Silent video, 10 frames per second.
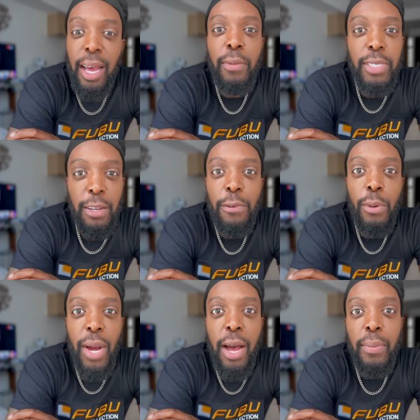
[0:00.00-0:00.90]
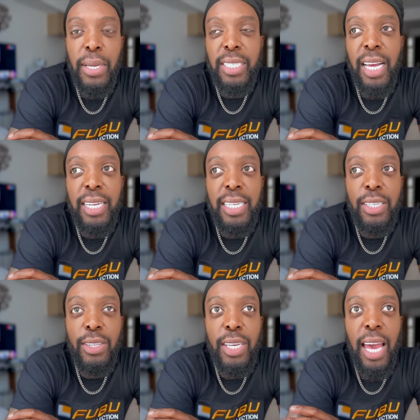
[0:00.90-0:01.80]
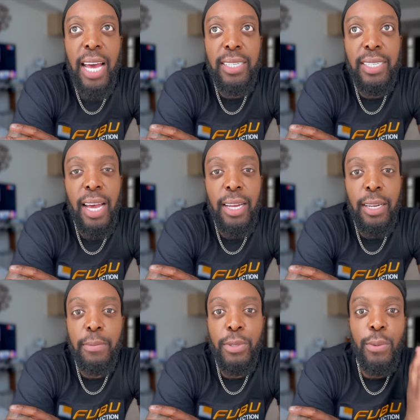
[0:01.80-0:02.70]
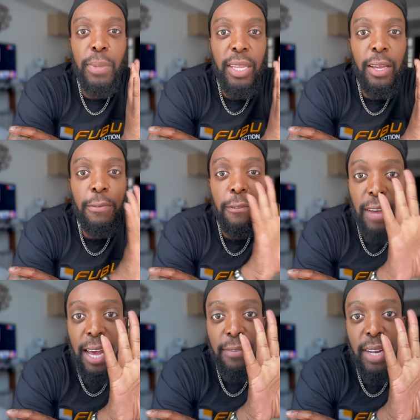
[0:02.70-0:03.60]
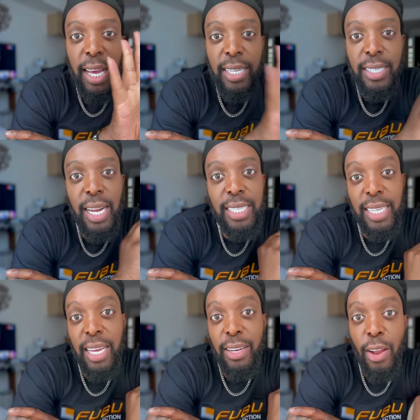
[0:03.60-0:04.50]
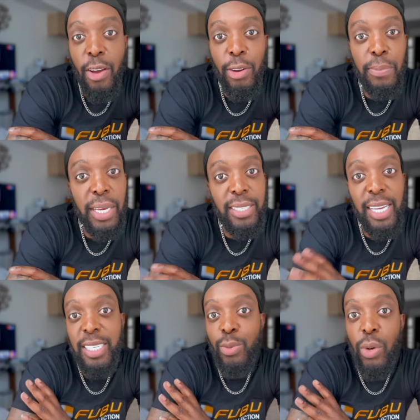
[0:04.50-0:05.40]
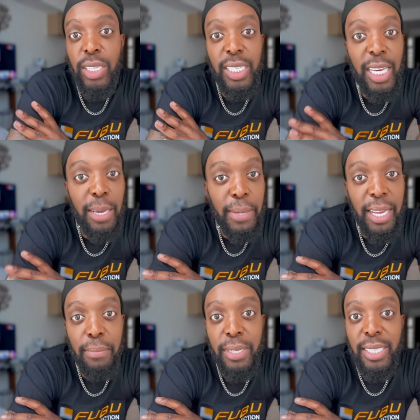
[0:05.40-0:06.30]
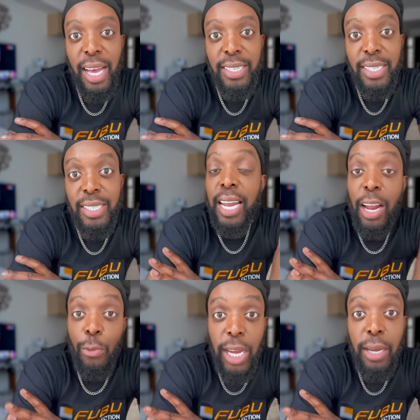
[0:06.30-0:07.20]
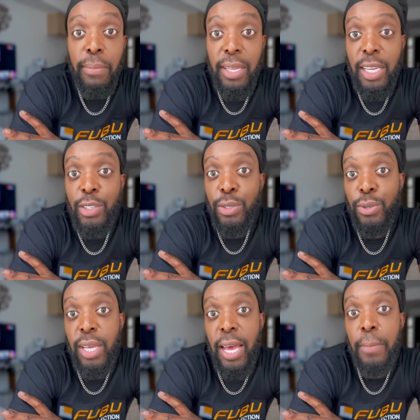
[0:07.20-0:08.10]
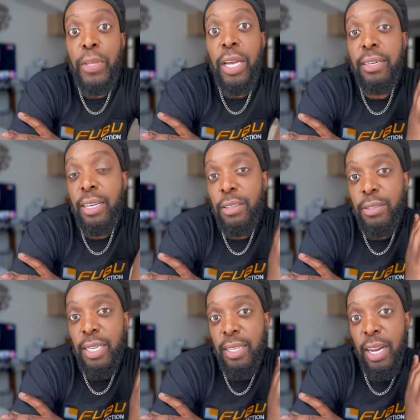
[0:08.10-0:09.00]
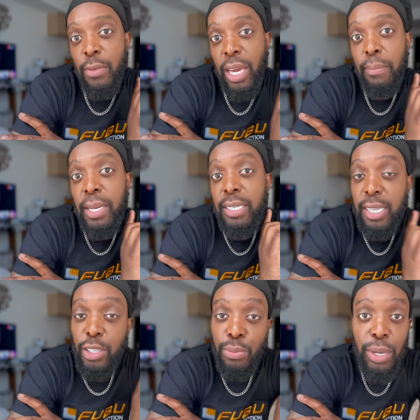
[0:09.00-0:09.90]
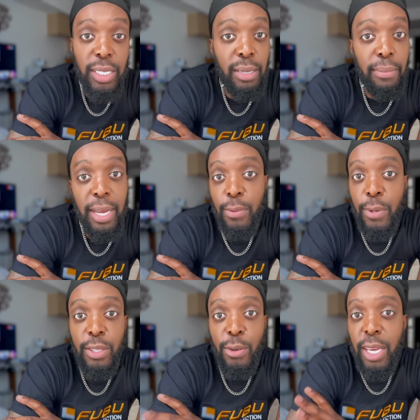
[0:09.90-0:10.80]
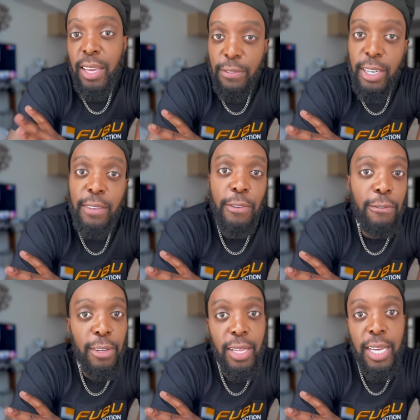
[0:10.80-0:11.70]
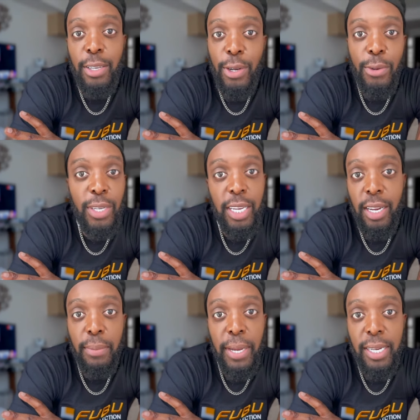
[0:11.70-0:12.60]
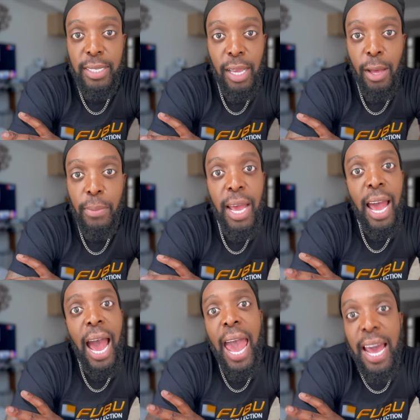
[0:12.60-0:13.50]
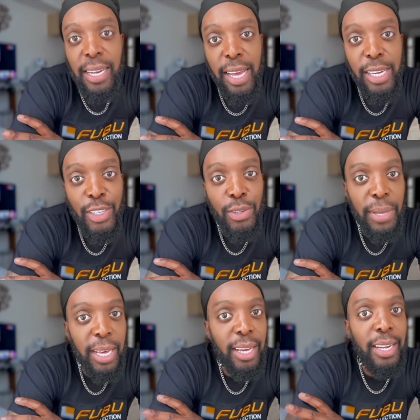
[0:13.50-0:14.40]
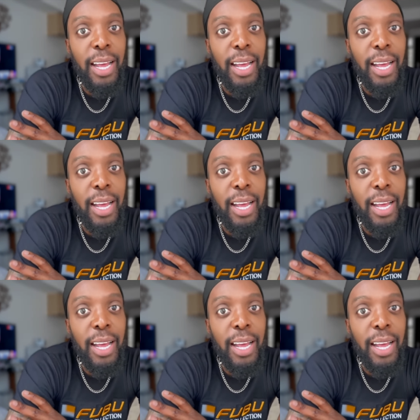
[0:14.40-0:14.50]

I was there for a while because I initially had signed up to be there for five days and I stayed longer because I just wanted to keep getting massages. And I recommend that you do that. Another thing that I recommend is that you bring somebody with you, even if you feel like you don't need anybody's help. I had an extra bed.